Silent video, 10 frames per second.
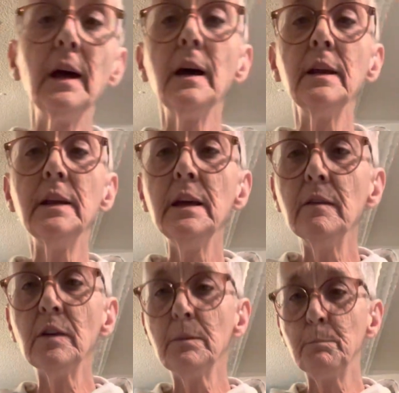And
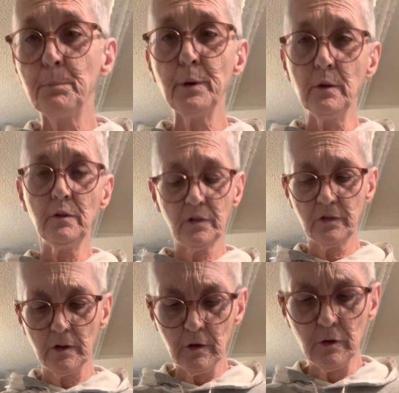even
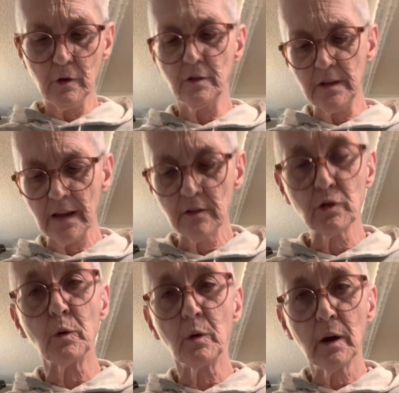boosts your
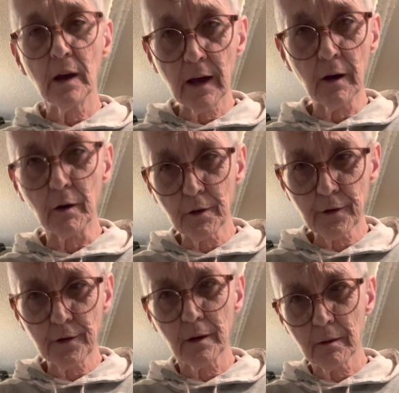dental health.